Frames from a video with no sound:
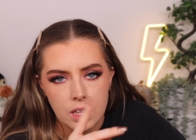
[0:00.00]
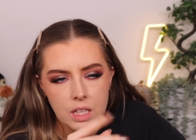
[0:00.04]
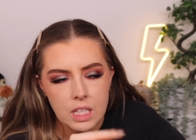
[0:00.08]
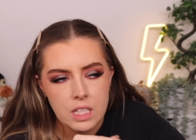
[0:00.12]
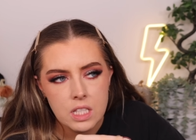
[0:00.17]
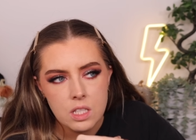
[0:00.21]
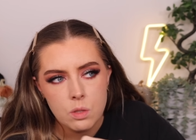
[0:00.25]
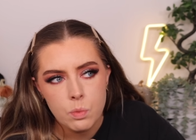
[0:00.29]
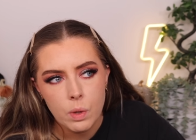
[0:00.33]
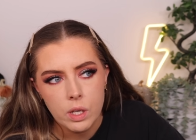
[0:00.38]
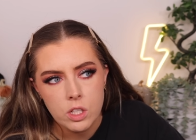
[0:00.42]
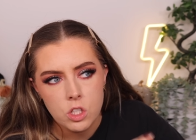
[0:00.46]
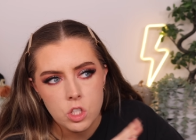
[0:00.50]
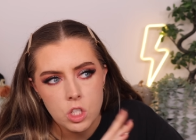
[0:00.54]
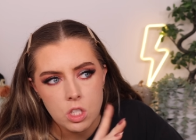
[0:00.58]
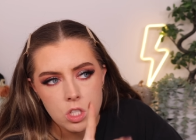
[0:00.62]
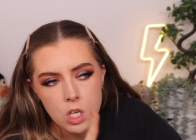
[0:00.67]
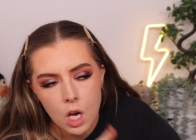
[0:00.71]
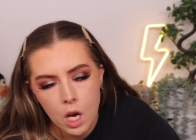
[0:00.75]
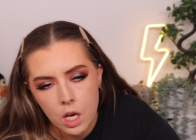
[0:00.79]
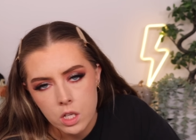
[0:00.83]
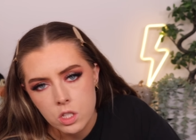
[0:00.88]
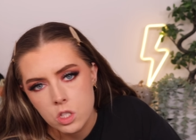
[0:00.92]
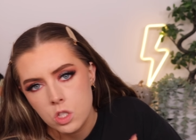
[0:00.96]
this is when she
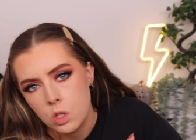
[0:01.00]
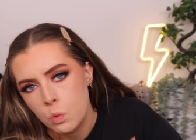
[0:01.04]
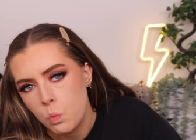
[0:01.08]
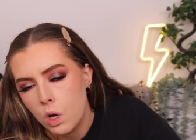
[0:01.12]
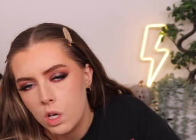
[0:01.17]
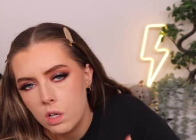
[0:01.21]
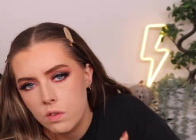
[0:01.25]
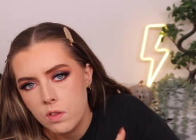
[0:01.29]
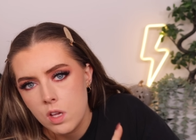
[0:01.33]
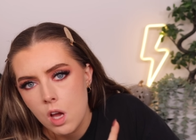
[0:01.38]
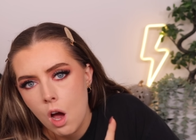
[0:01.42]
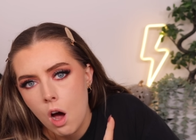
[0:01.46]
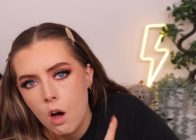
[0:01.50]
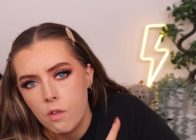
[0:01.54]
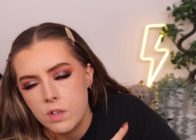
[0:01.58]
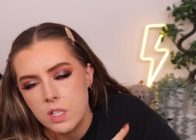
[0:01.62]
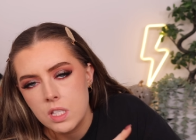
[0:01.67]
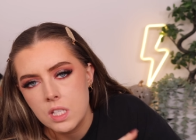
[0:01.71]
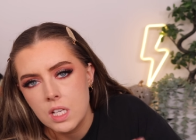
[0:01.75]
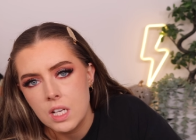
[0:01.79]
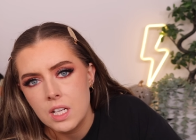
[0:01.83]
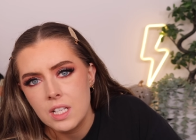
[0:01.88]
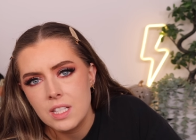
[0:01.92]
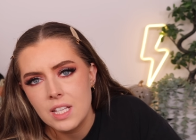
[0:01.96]
turns to one of the
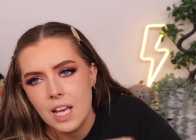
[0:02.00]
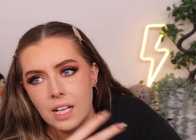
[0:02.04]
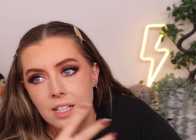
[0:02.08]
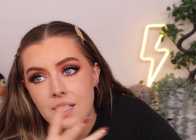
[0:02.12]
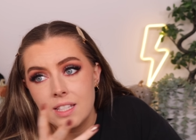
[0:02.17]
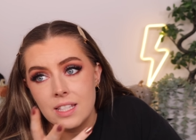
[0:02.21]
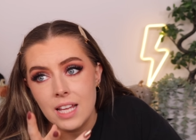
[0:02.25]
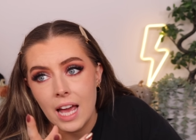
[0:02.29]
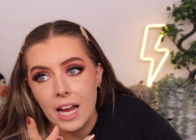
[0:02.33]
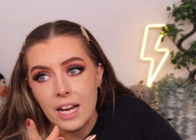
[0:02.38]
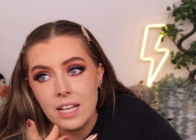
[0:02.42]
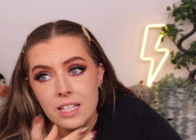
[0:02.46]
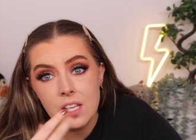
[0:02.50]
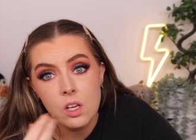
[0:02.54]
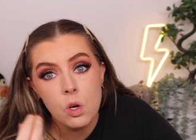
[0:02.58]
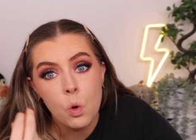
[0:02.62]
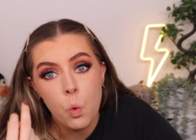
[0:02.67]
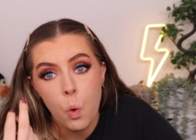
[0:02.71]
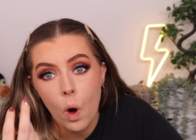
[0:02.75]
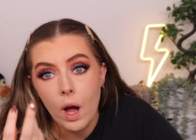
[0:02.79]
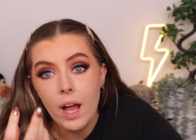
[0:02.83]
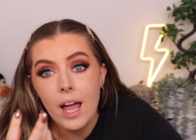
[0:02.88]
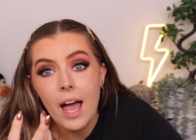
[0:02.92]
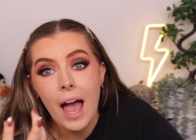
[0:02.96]
officers and says in
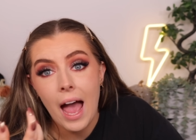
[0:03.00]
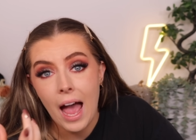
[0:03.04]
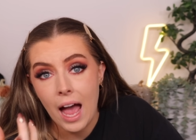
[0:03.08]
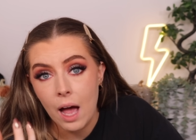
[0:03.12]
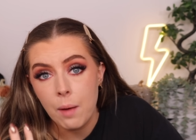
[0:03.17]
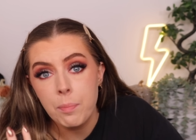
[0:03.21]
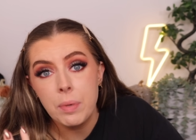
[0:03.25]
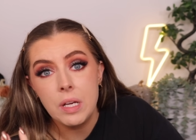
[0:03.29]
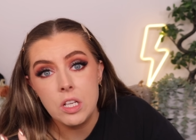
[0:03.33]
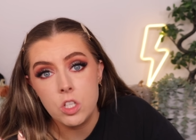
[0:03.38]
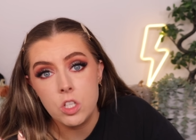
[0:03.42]
quite a happy